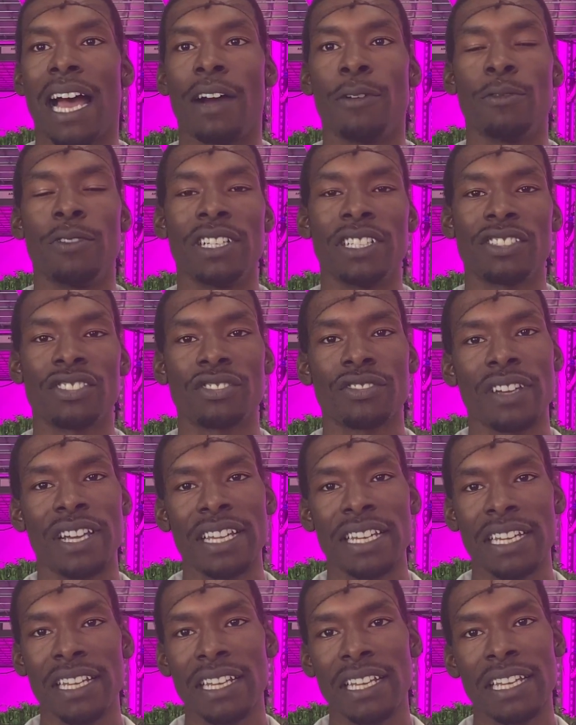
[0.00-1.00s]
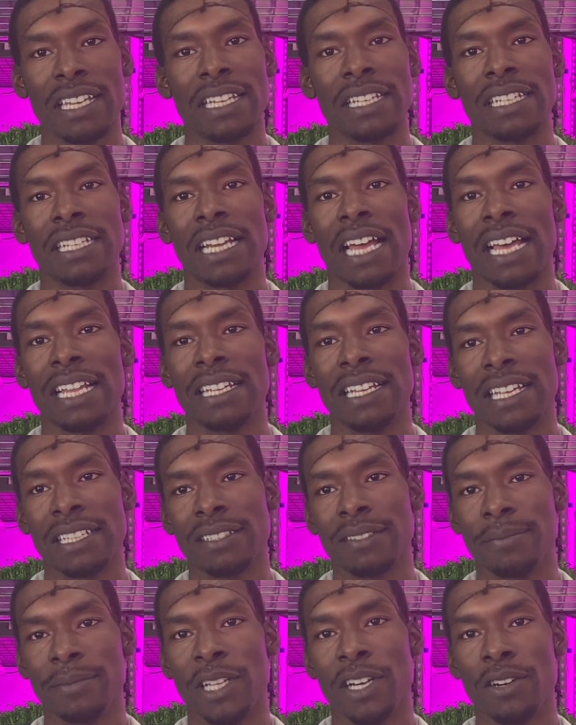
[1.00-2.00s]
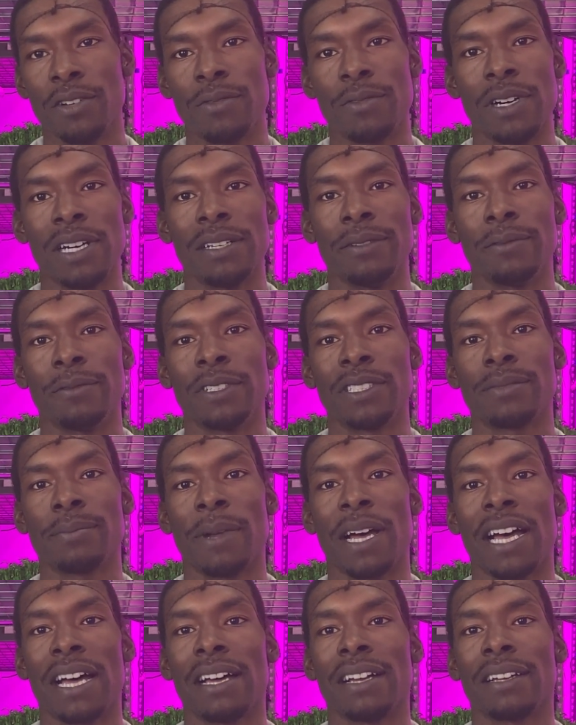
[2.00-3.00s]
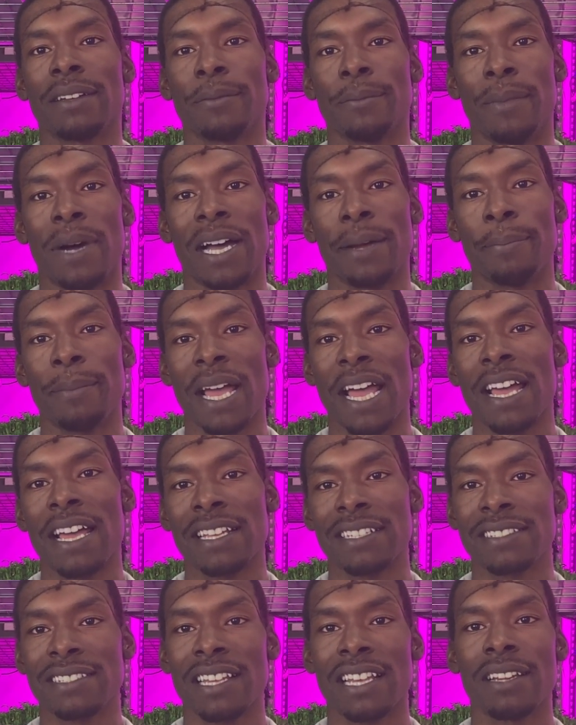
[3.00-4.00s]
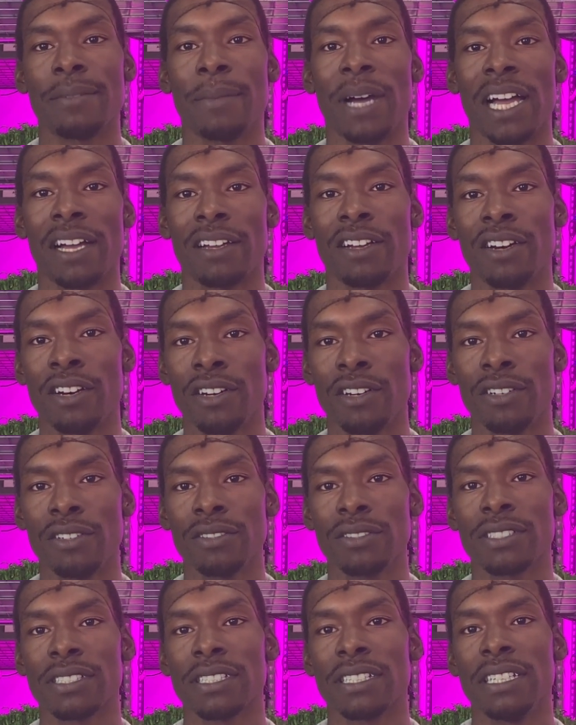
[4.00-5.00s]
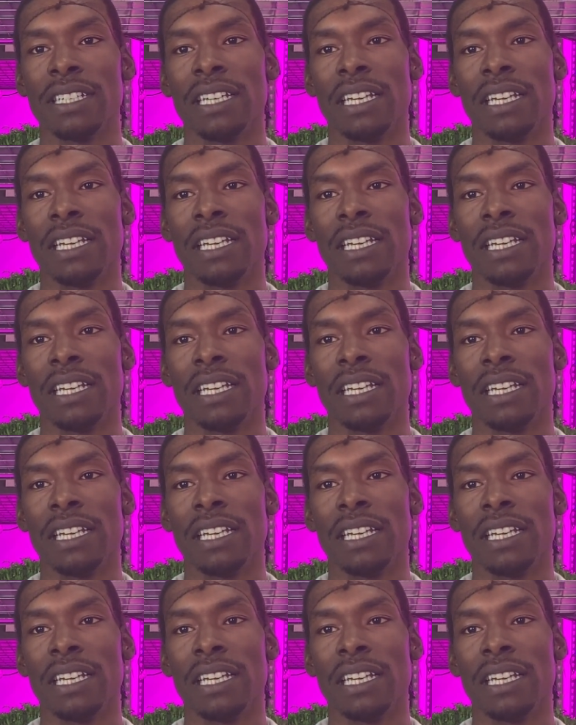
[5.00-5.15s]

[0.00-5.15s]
I went straight in and I let them know what was my mindset and my goals.